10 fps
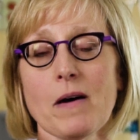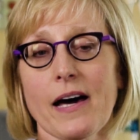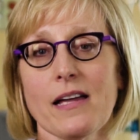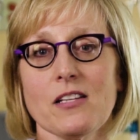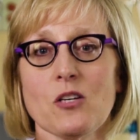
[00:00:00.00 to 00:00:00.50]

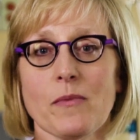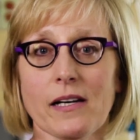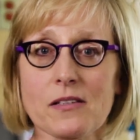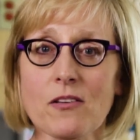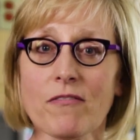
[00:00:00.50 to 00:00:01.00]
But you
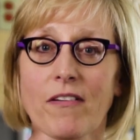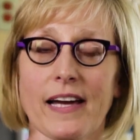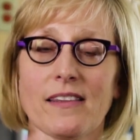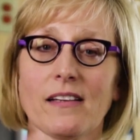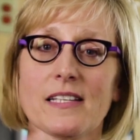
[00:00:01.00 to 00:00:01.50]
might also
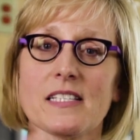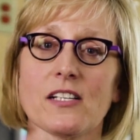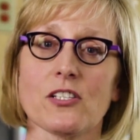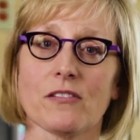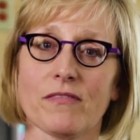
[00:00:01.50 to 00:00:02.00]
find that
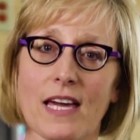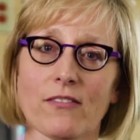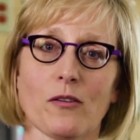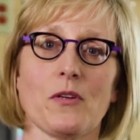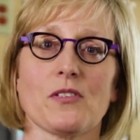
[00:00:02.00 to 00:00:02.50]
listening to your
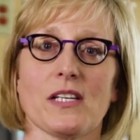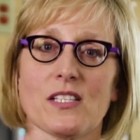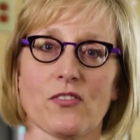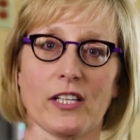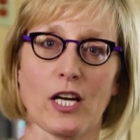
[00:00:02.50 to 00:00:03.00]
favorite music
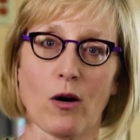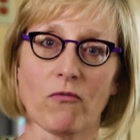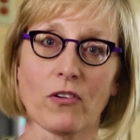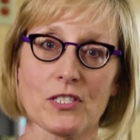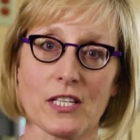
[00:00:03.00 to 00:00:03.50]
is very
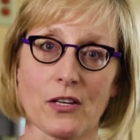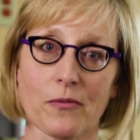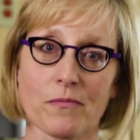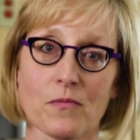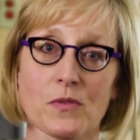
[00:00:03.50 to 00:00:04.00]
helpful to you.
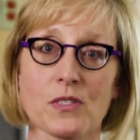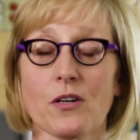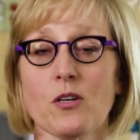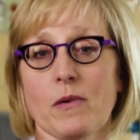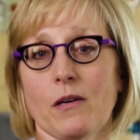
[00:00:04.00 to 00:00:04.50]

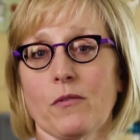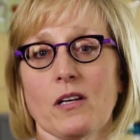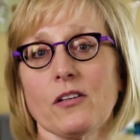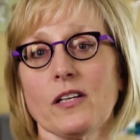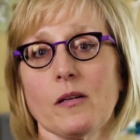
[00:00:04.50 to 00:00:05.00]
So you might
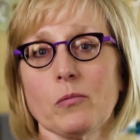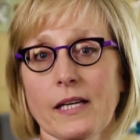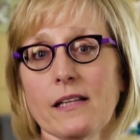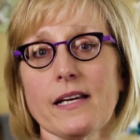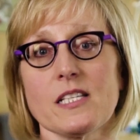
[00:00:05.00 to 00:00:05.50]
want to create a
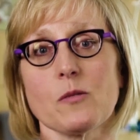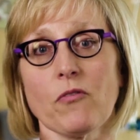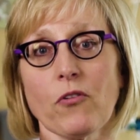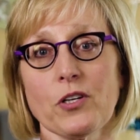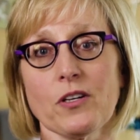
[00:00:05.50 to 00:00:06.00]
playlist
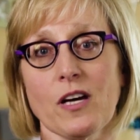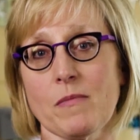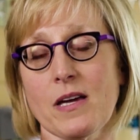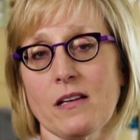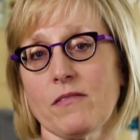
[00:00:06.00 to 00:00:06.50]
before you
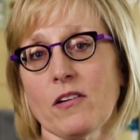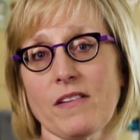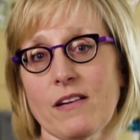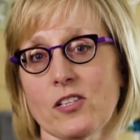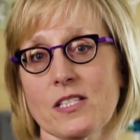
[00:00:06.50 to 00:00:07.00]
come in of your
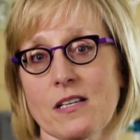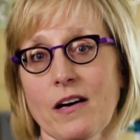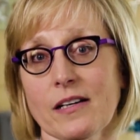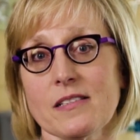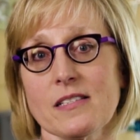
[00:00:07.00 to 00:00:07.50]
favorite
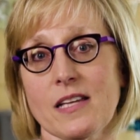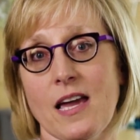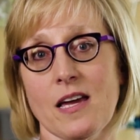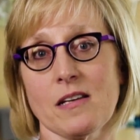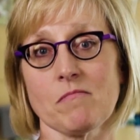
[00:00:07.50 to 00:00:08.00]
songs
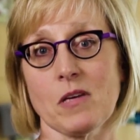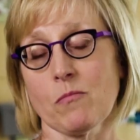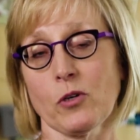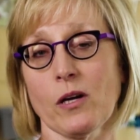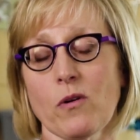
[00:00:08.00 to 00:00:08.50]
and
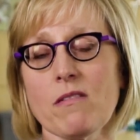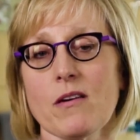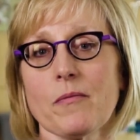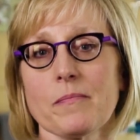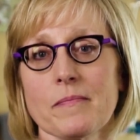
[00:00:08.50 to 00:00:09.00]
bring it with
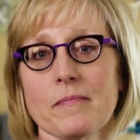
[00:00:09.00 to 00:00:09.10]
you.